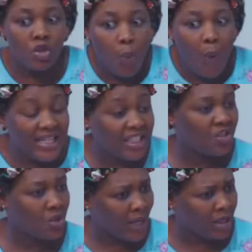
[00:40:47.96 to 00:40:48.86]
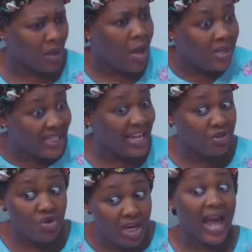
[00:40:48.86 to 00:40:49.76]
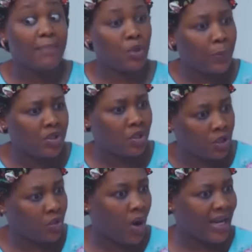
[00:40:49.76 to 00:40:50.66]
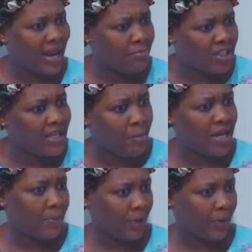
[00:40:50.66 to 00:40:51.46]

So why didn't you wake us up? Besides, you know that I'm supposed to go to work and I'm not a morning